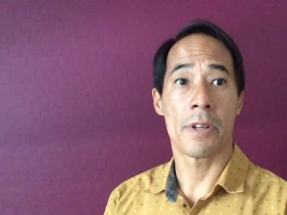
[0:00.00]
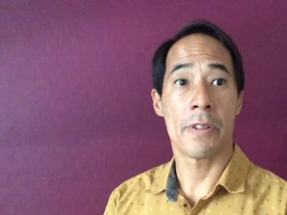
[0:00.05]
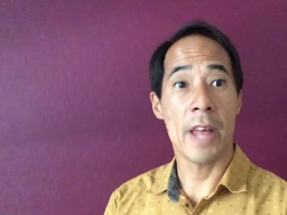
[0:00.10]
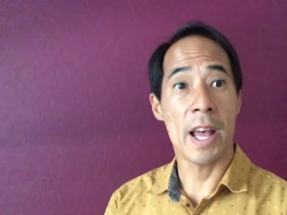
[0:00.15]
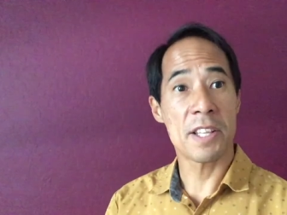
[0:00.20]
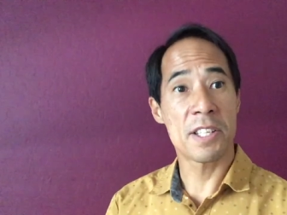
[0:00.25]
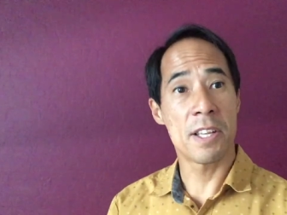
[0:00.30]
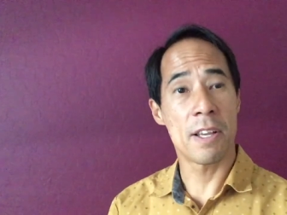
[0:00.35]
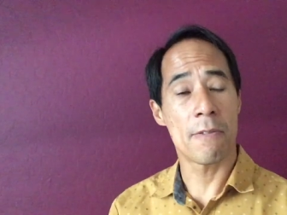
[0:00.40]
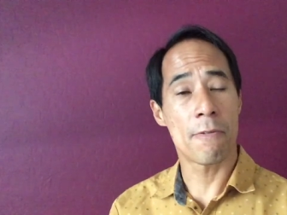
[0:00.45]

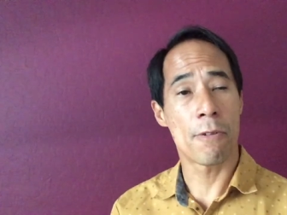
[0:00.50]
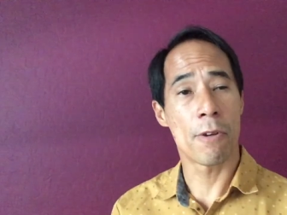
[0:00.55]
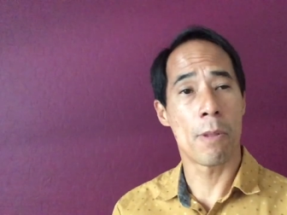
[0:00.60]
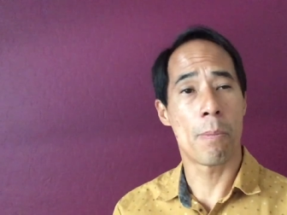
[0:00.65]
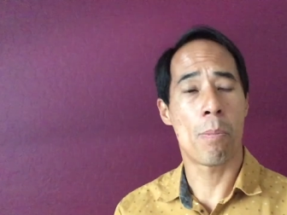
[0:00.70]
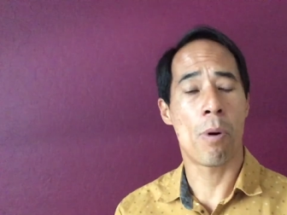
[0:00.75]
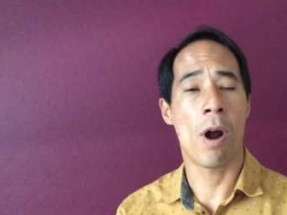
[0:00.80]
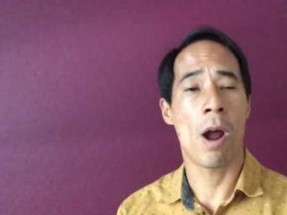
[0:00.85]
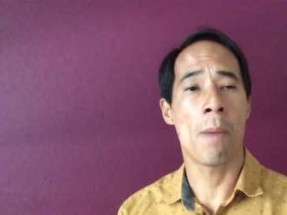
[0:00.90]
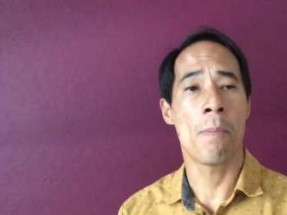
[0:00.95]
that's it for the
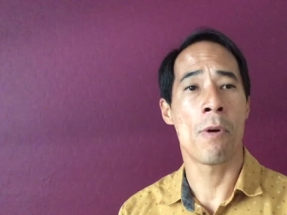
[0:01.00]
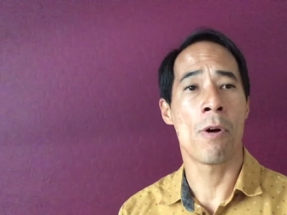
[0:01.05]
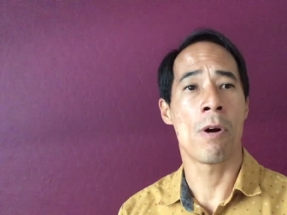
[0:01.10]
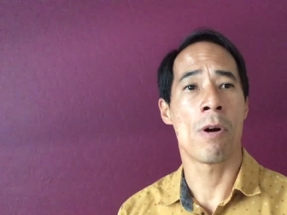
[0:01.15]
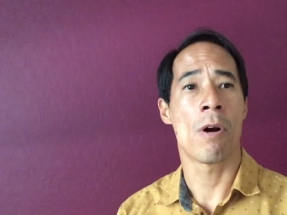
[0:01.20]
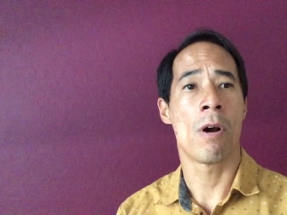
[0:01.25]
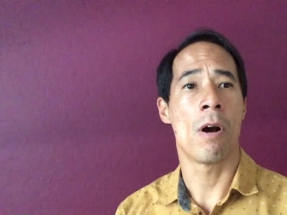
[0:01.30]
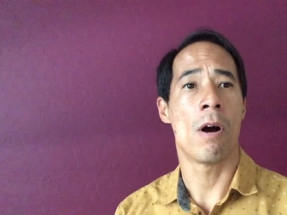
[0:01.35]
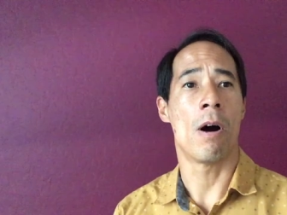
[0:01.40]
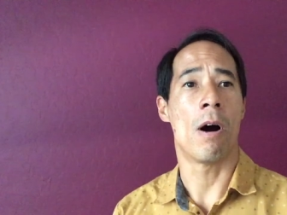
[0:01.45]

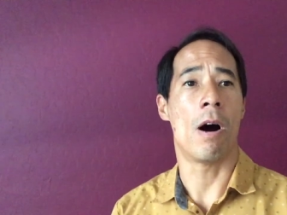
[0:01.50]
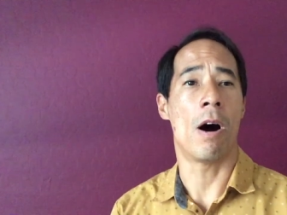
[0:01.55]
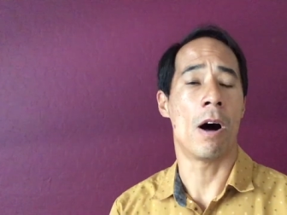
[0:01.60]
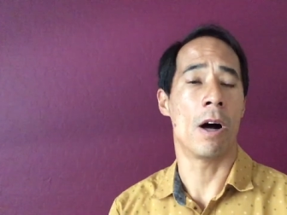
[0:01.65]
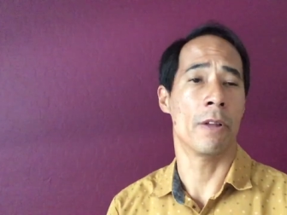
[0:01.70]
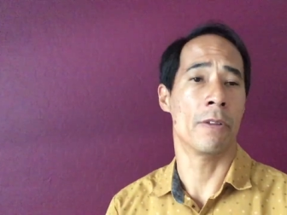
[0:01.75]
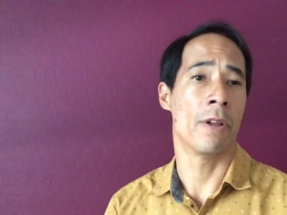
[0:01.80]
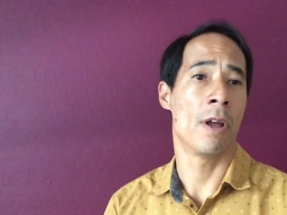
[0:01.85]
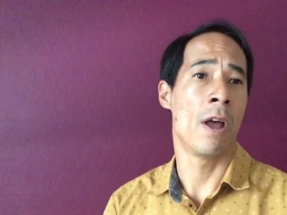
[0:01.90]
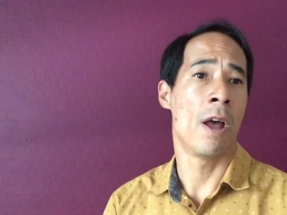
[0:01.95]
primer
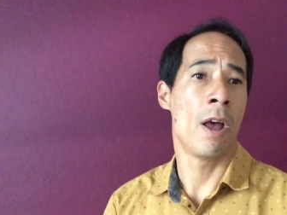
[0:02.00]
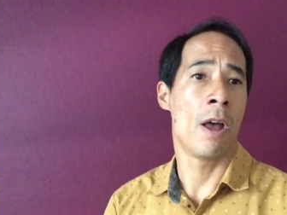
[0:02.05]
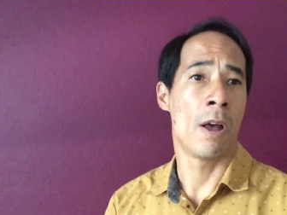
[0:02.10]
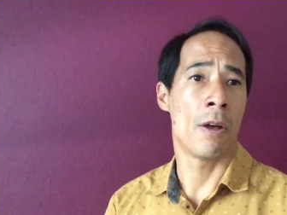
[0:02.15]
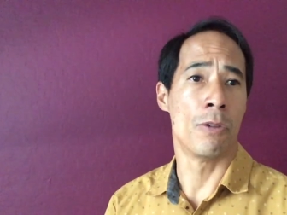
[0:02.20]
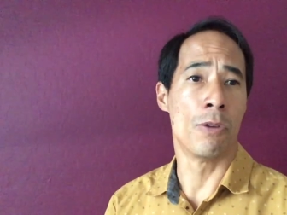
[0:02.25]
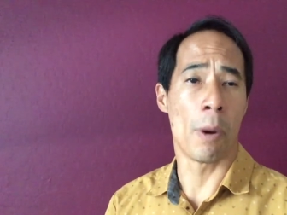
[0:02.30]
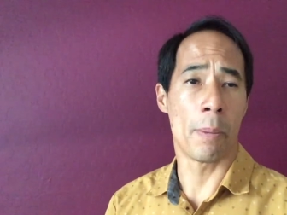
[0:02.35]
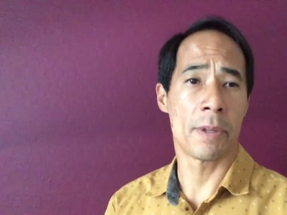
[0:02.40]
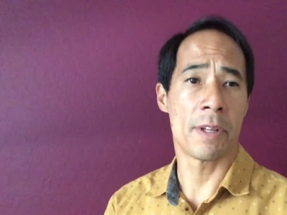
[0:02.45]
on
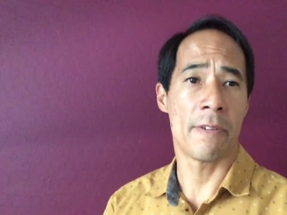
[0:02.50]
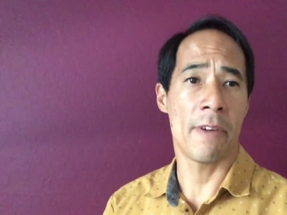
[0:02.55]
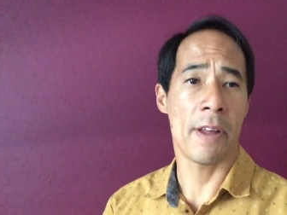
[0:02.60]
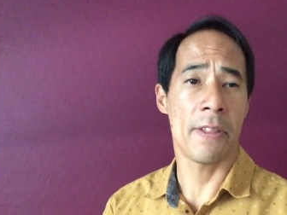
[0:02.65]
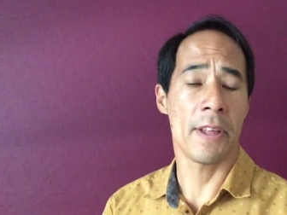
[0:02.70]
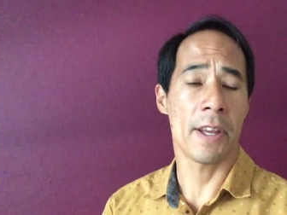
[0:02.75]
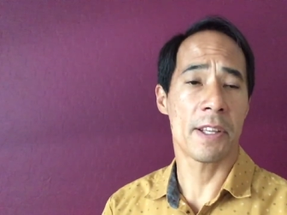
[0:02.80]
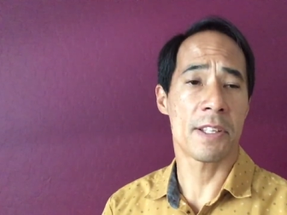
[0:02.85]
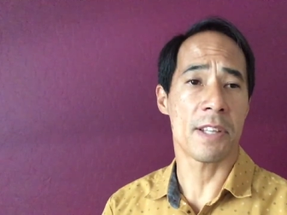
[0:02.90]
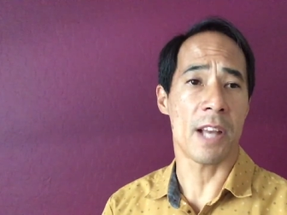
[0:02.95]
normative
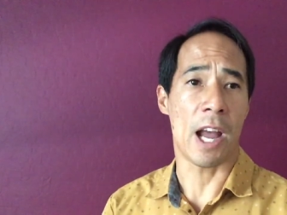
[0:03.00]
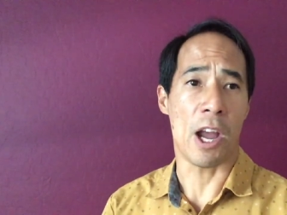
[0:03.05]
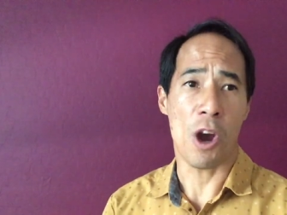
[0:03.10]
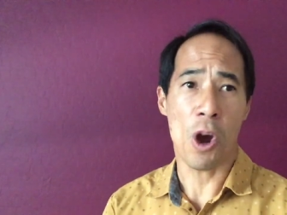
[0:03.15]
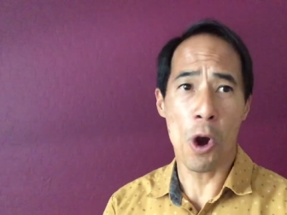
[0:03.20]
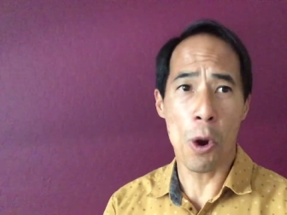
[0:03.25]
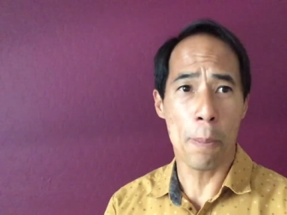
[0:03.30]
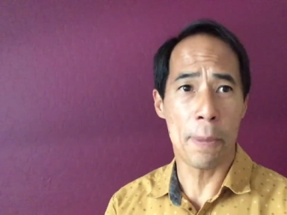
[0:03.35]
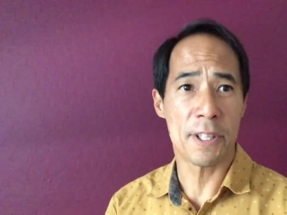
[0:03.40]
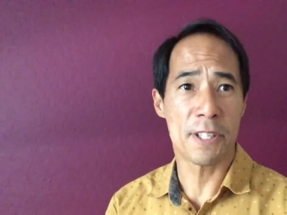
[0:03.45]
ethics. I
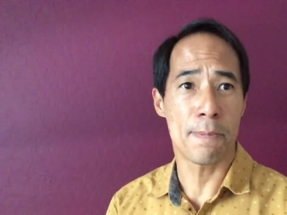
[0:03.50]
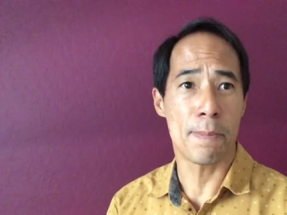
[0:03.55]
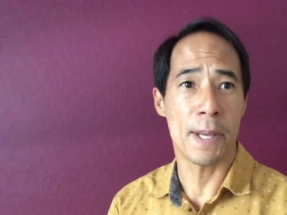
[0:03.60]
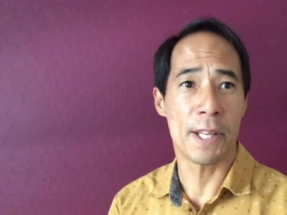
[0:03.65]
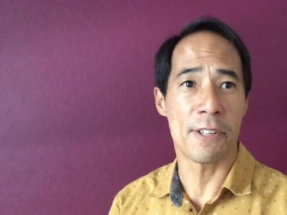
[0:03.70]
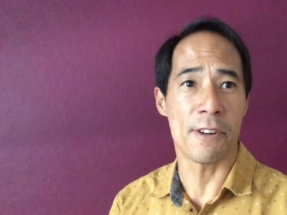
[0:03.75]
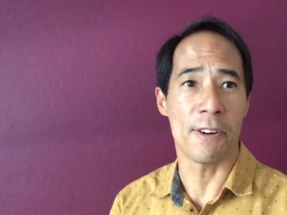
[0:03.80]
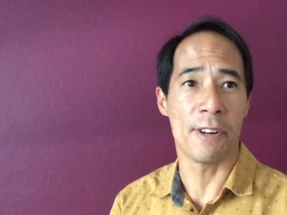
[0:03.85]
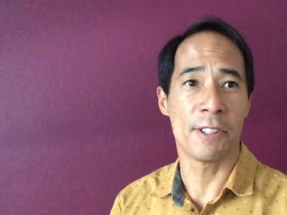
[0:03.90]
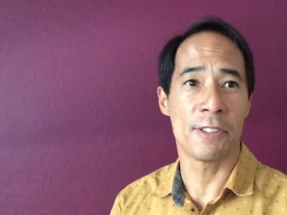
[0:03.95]
hope it's
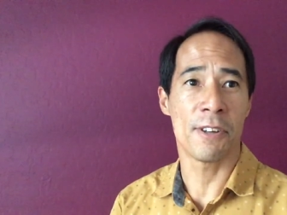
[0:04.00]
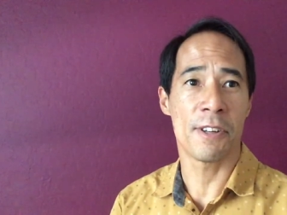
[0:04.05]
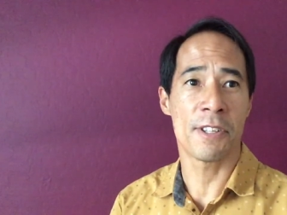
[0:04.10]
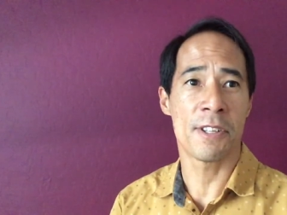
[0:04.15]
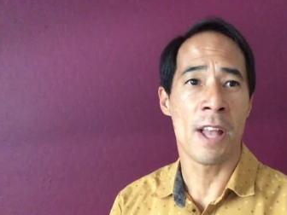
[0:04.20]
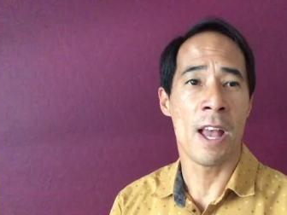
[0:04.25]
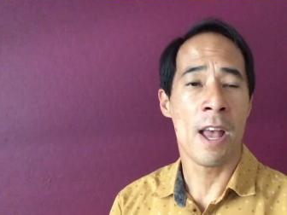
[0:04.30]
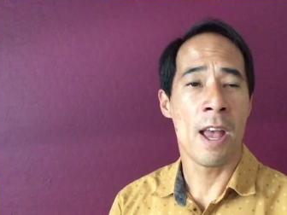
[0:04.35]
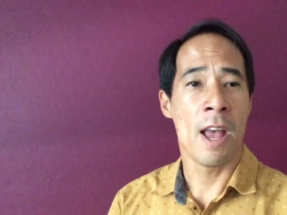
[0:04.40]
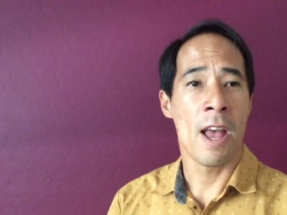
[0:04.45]
piqued your
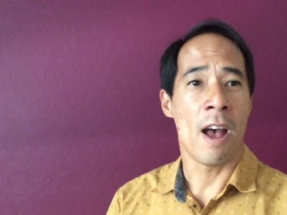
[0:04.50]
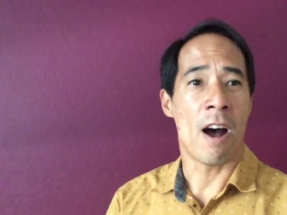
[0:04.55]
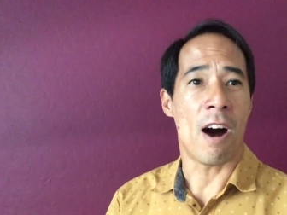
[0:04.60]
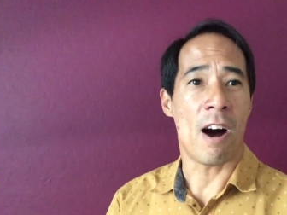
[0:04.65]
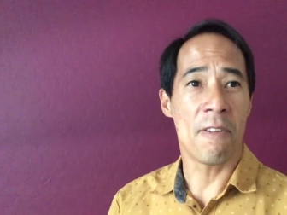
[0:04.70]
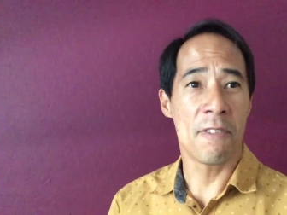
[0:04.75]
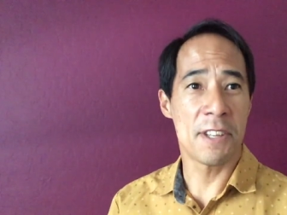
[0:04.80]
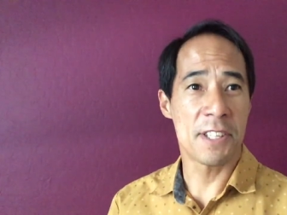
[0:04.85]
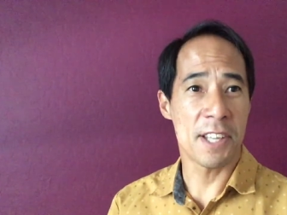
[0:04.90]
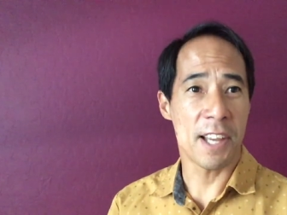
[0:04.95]
interest.
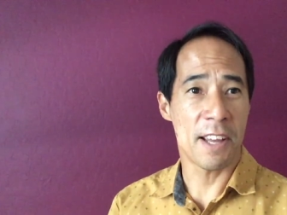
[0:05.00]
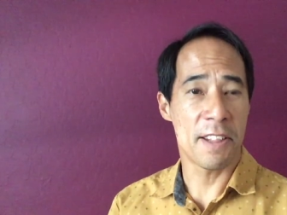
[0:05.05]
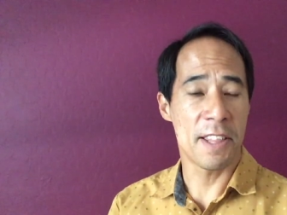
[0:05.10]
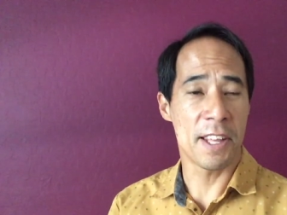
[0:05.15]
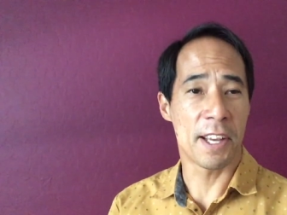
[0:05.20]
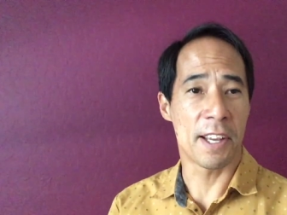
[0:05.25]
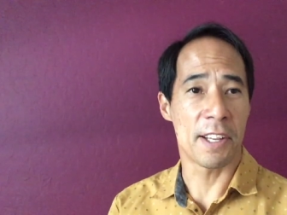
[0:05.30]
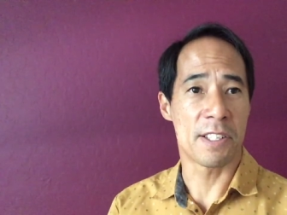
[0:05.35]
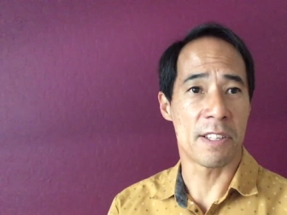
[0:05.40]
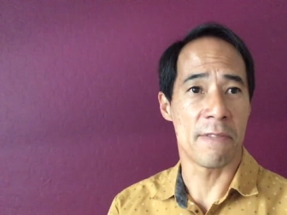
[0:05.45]
Obviously, I
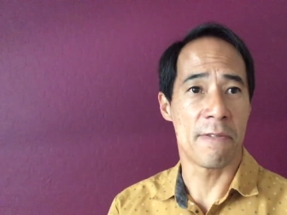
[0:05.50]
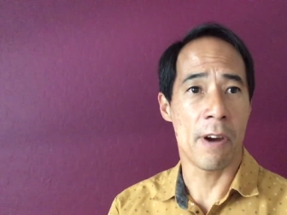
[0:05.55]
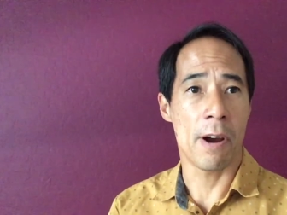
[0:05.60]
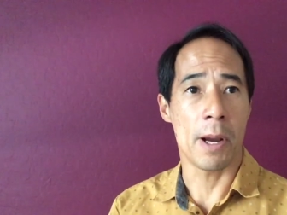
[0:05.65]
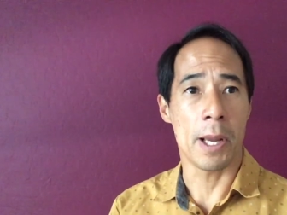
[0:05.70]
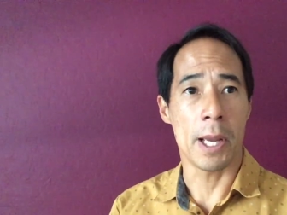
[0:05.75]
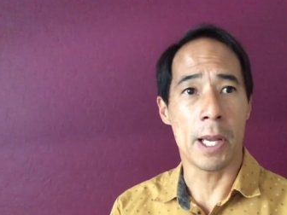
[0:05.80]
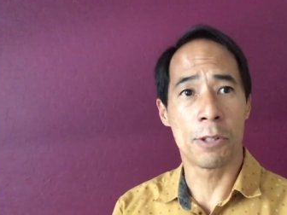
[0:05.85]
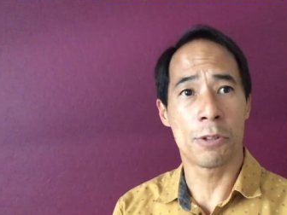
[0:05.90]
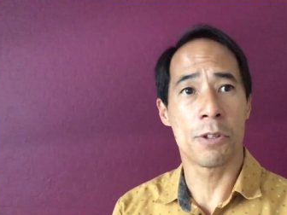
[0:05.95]
think it's a
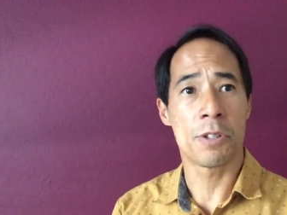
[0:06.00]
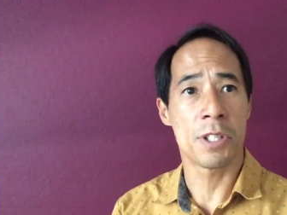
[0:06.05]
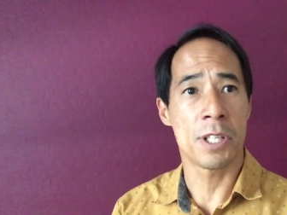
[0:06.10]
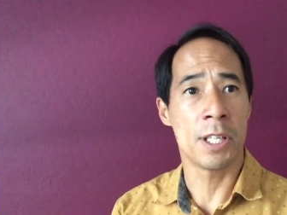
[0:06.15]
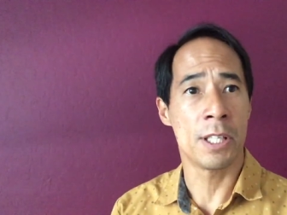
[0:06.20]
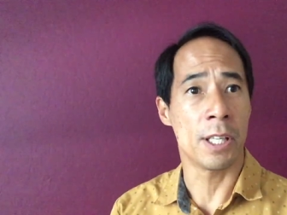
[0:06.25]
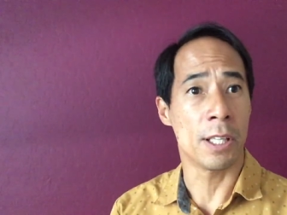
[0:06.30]
very interesting,